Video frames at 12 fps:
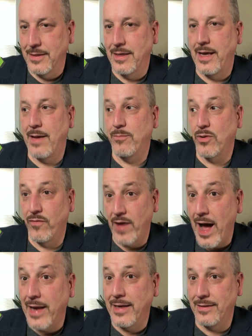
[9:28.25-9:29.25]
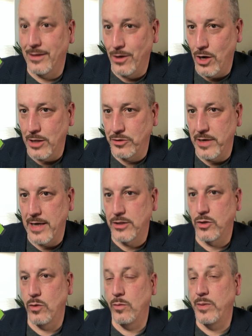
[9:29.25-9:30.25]
and providing the contract
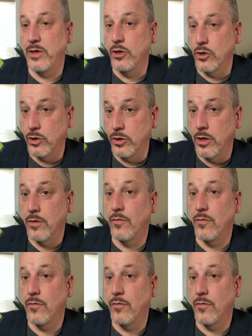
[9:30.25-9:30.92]
so it would be good